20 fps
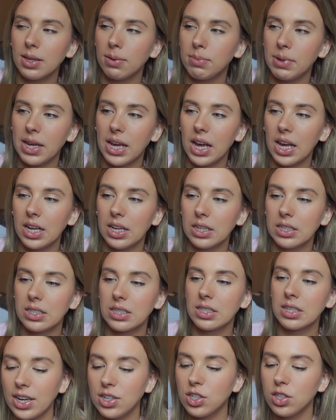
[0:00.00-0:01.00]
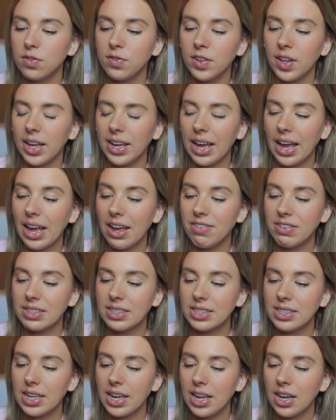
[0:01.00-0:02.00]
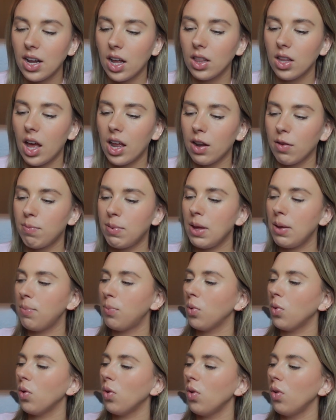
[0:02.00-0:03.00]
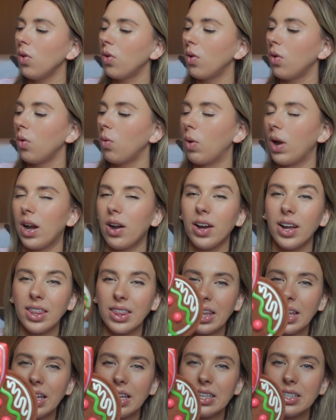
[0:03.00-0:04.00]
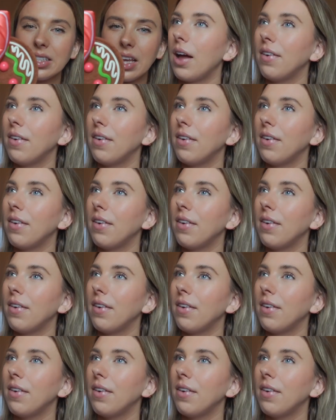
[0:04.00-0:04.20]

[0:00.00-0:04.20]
because I just feel like I haven't seen a lot of people wearing these.